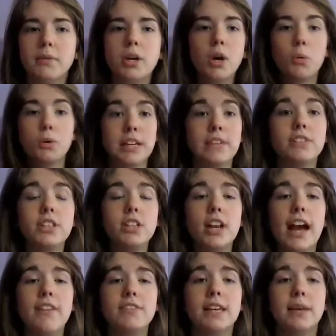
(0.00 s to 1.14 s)
We're definitely going to have
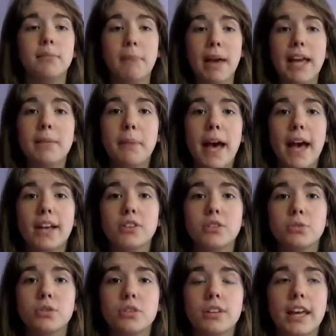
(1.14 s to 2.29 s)
to get Meg back sooner
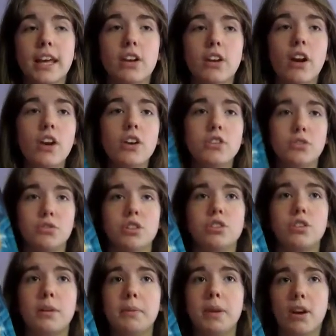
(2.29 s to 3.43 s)
or later, so she's going to
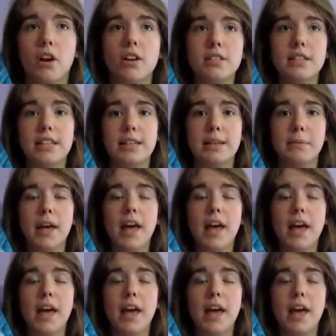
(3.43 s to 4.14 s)
be on our team,